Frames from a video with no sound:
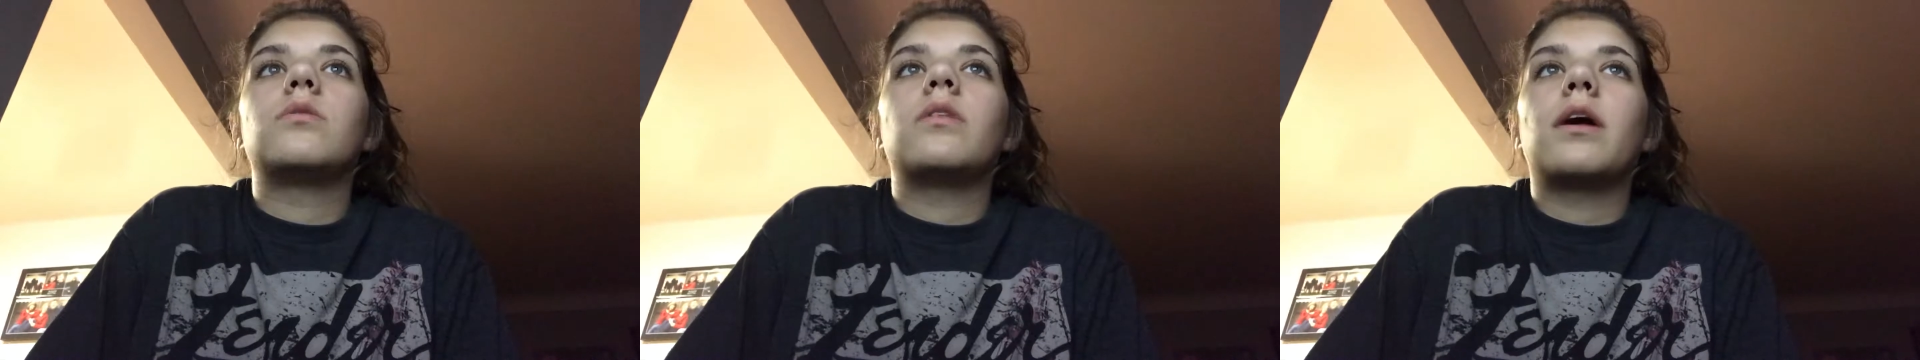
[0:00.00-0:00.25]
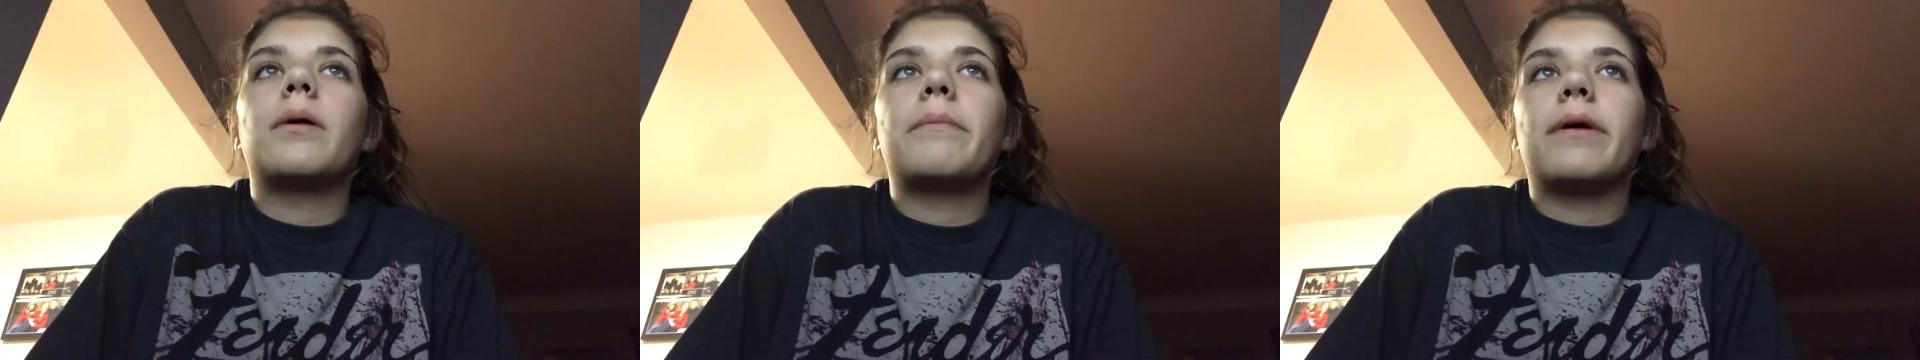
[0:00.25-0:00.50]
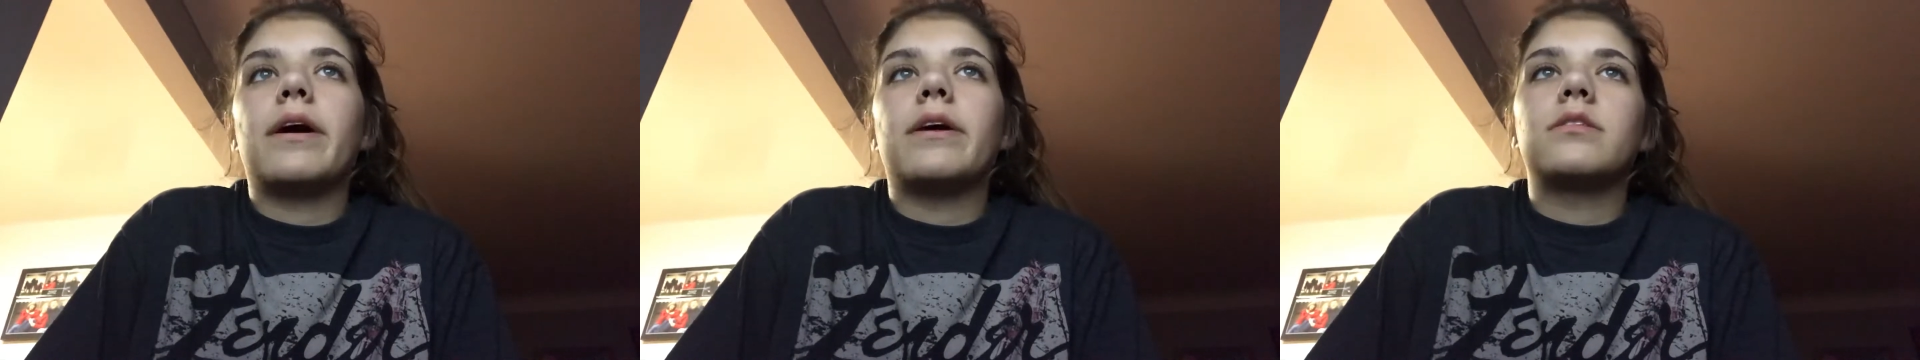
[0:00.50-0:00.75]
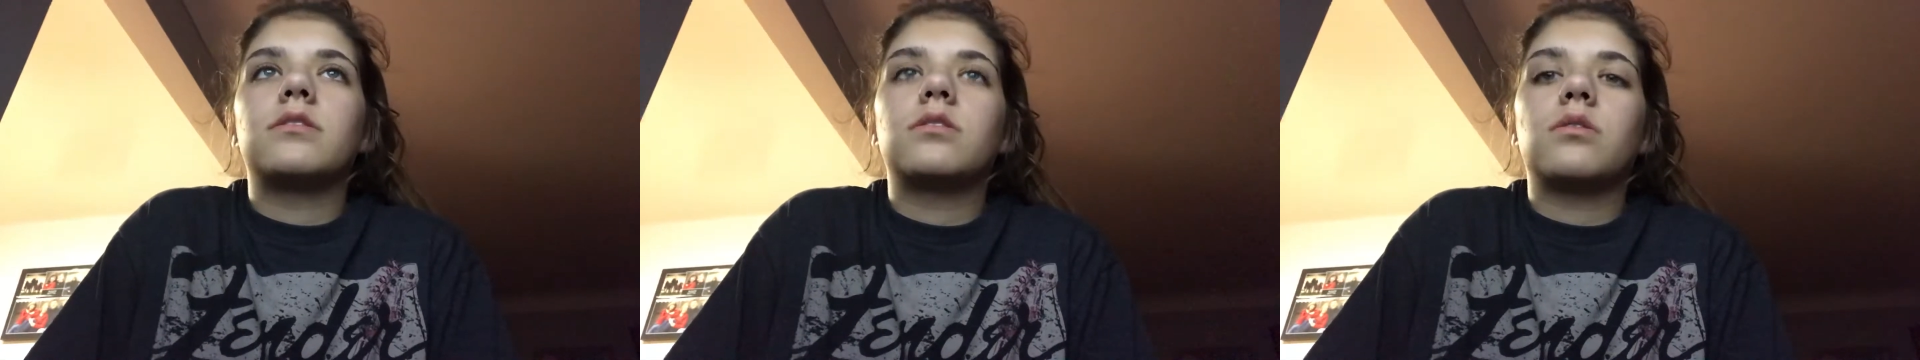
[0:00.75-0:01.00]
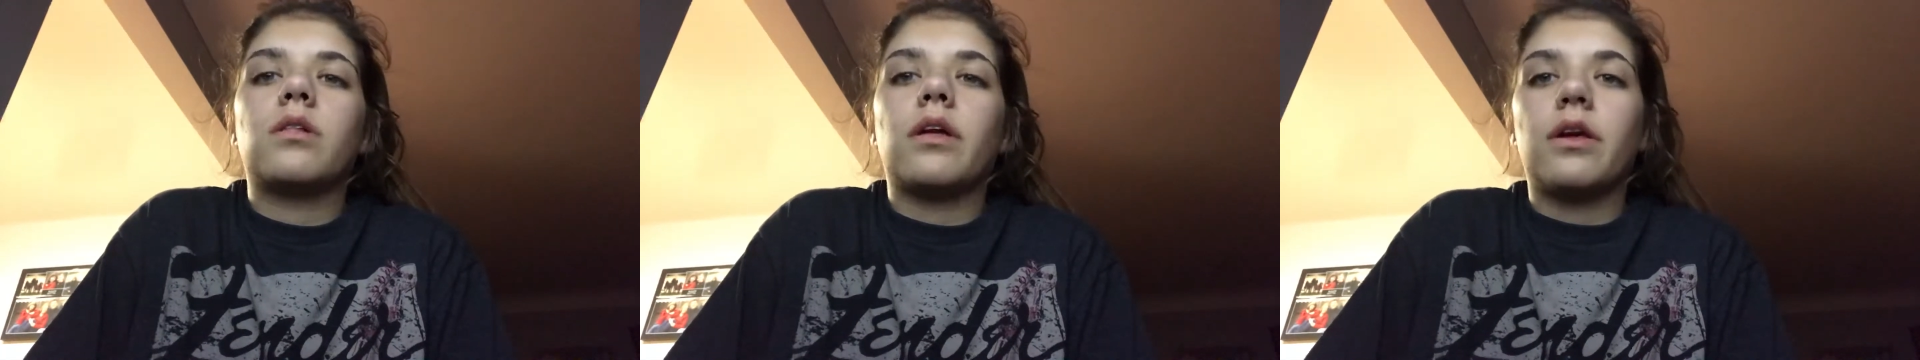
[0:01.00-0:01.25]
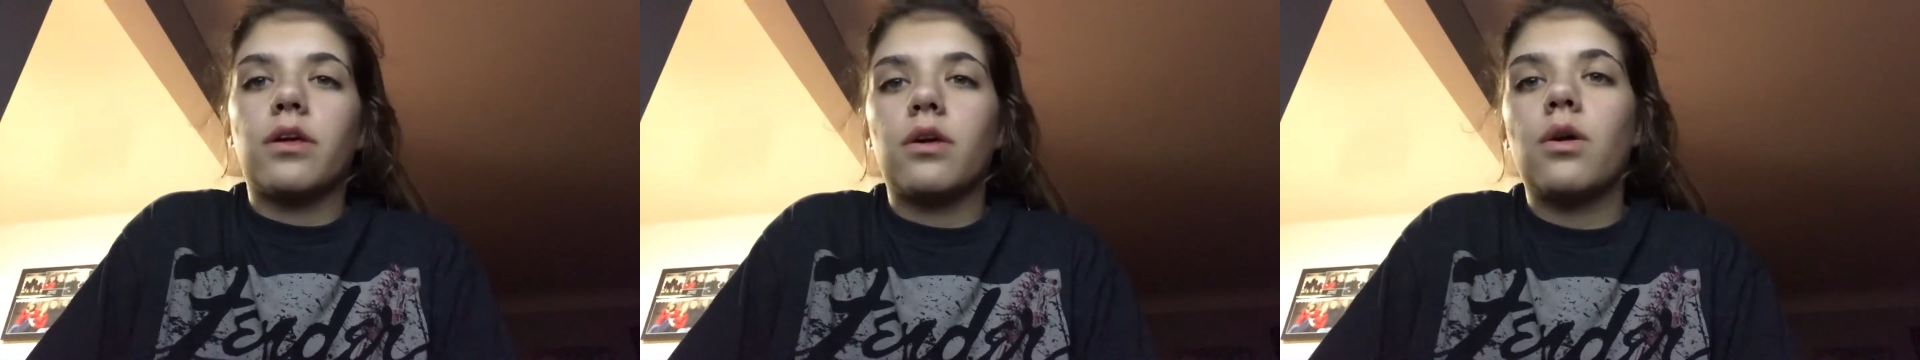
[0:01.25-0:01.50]
them as to
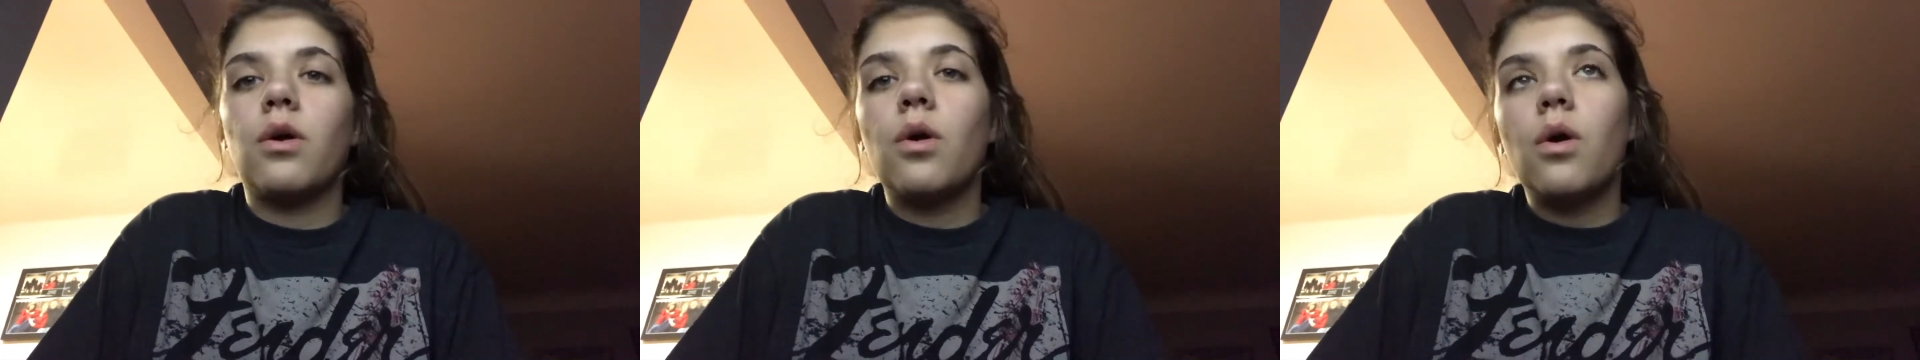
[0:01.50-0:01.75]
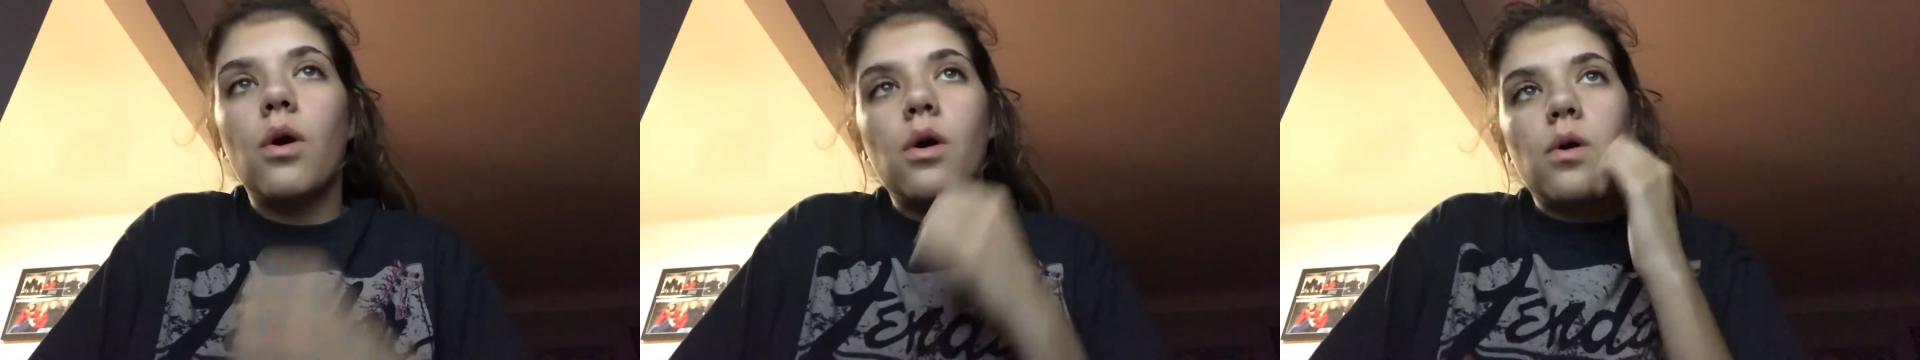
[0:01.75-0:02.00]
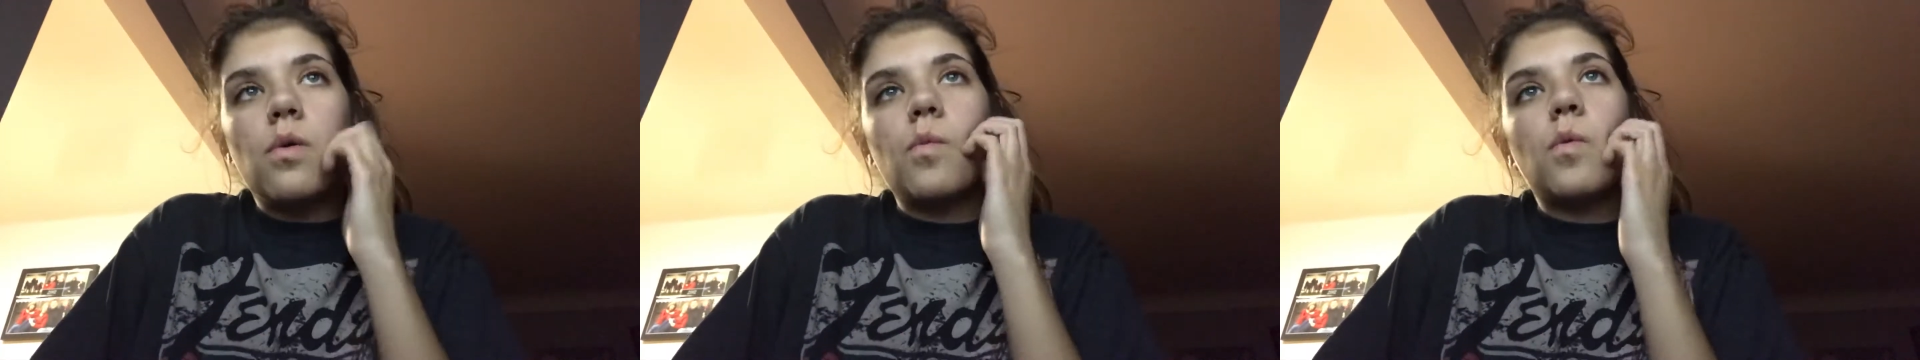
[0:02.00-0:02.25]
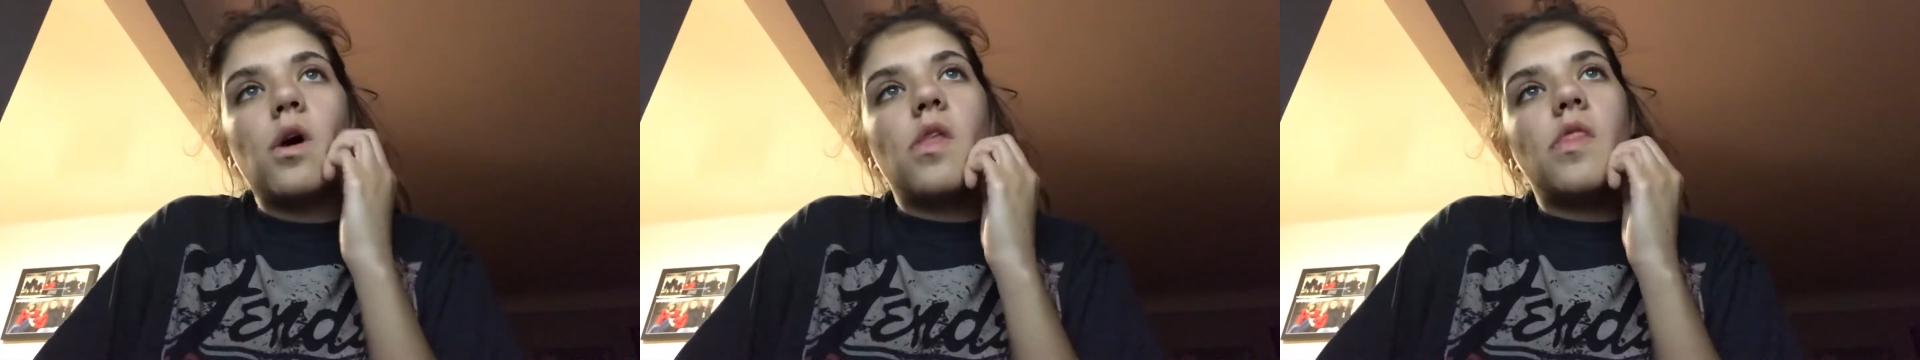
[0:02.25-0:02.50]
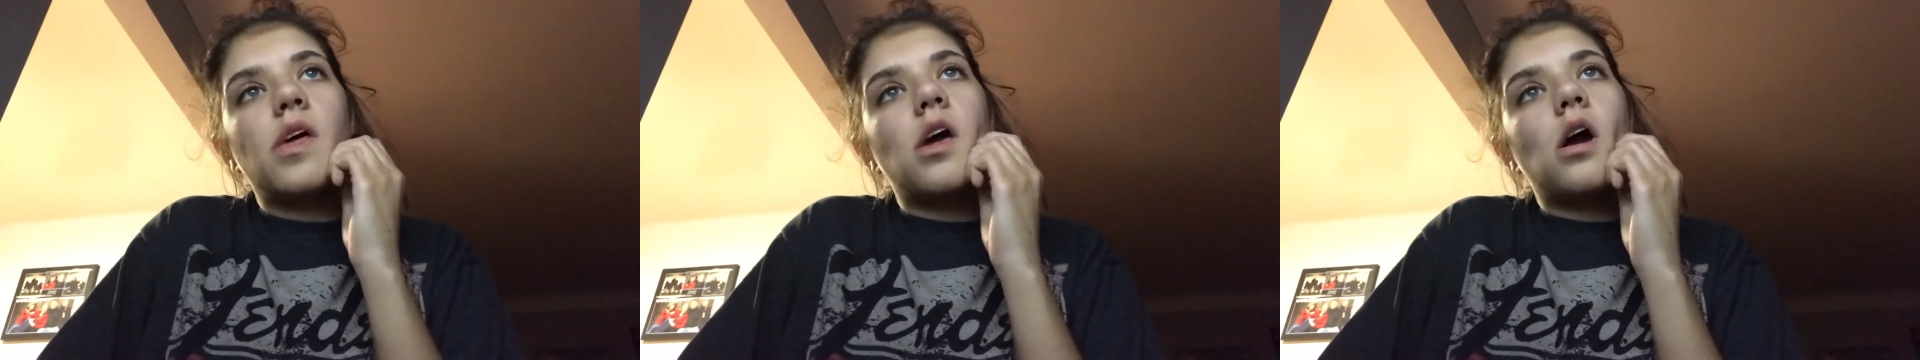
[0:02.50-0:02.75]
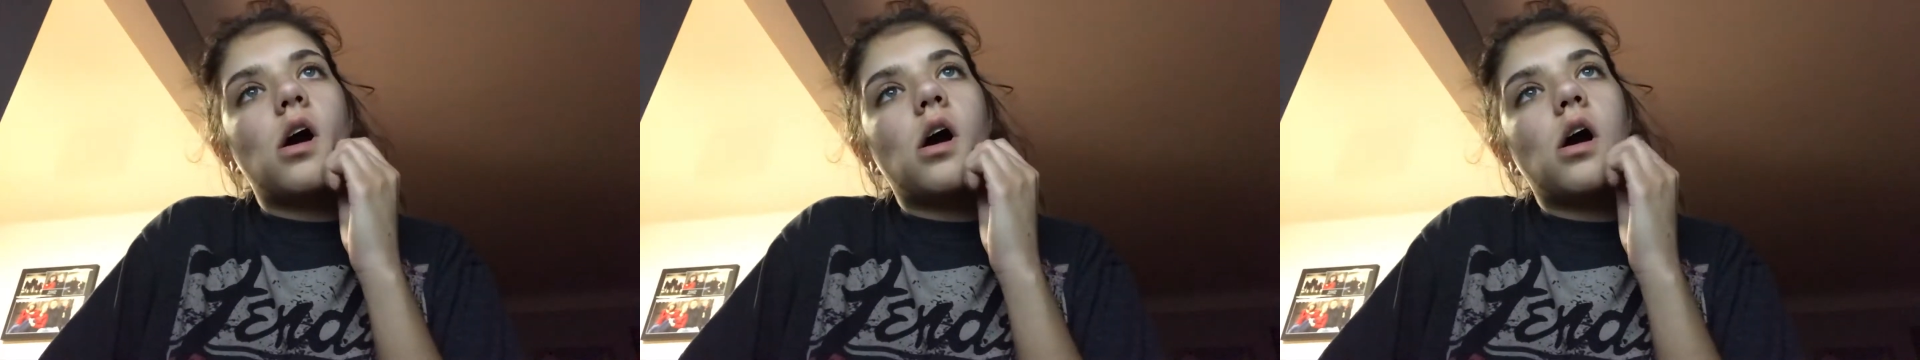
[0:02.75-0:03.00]
like what they
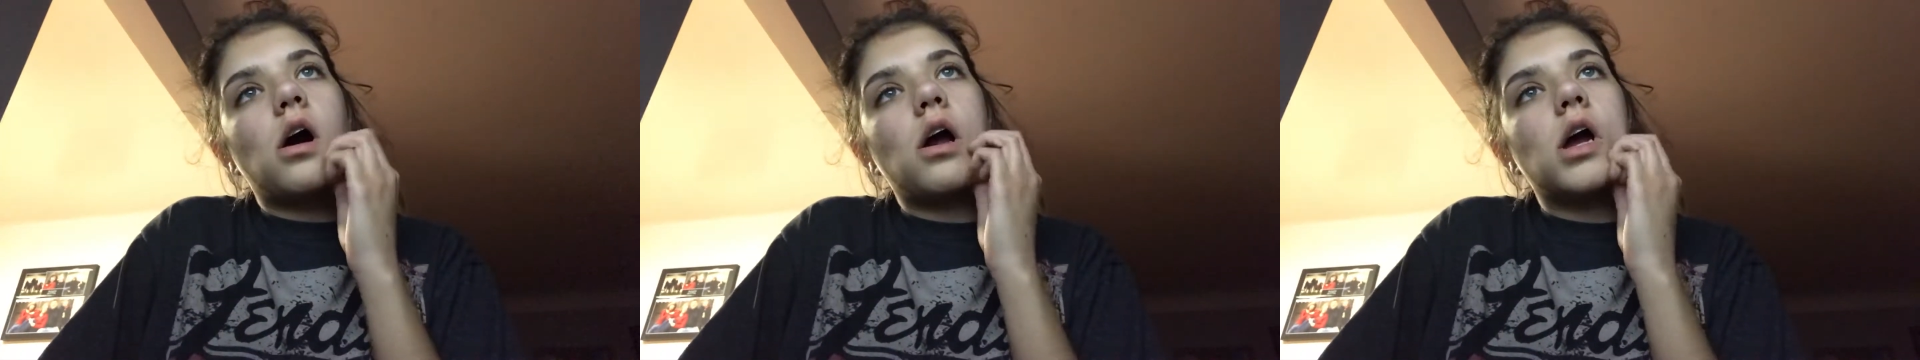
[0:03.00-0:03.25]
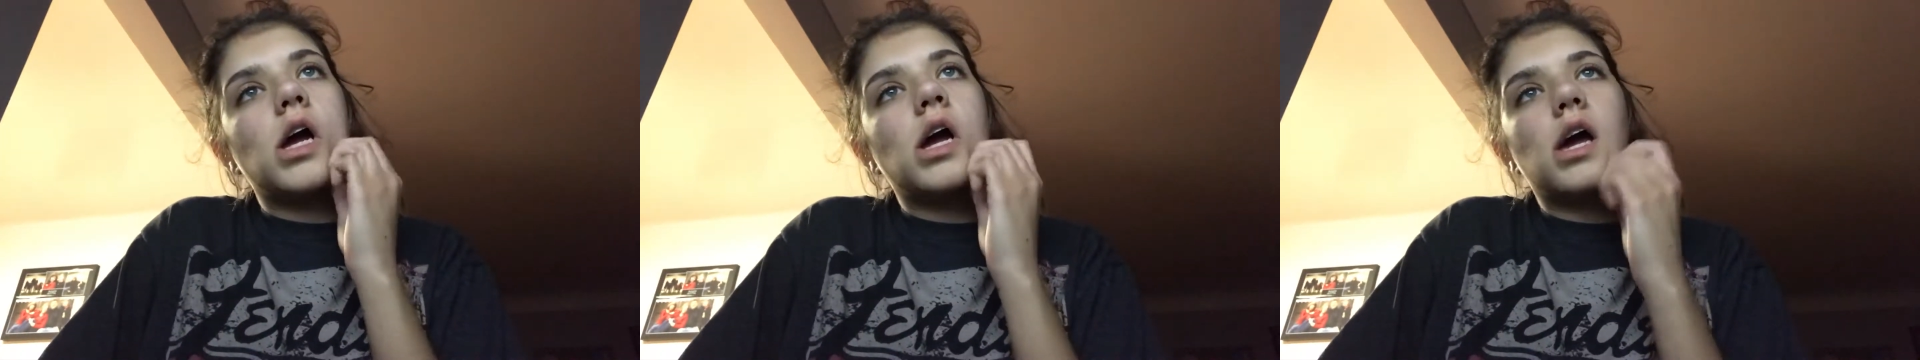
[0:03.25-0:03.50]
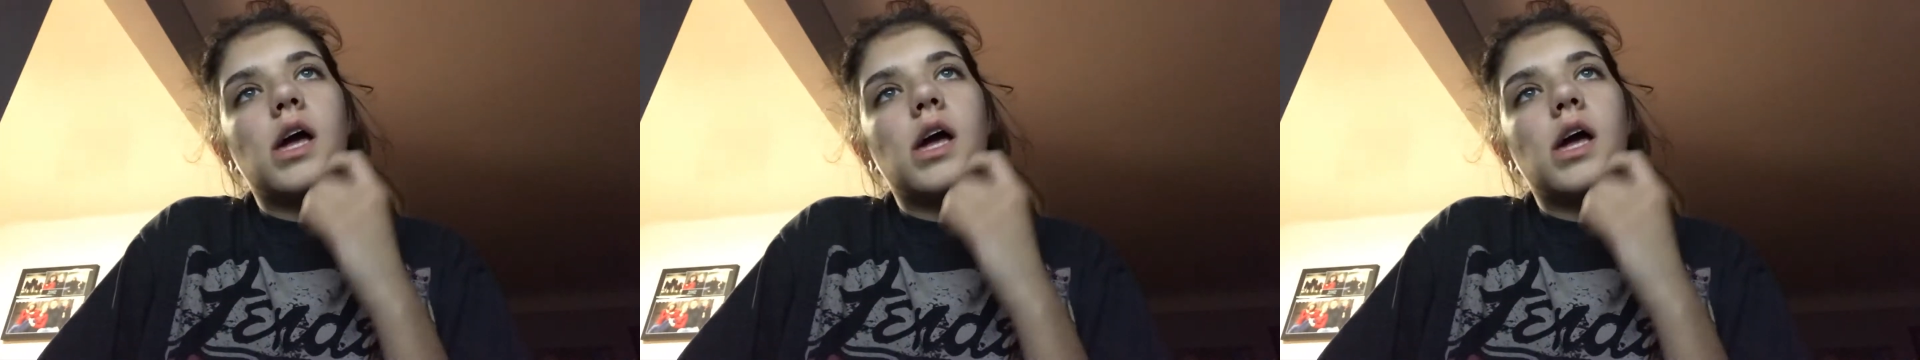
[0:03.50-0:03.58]
are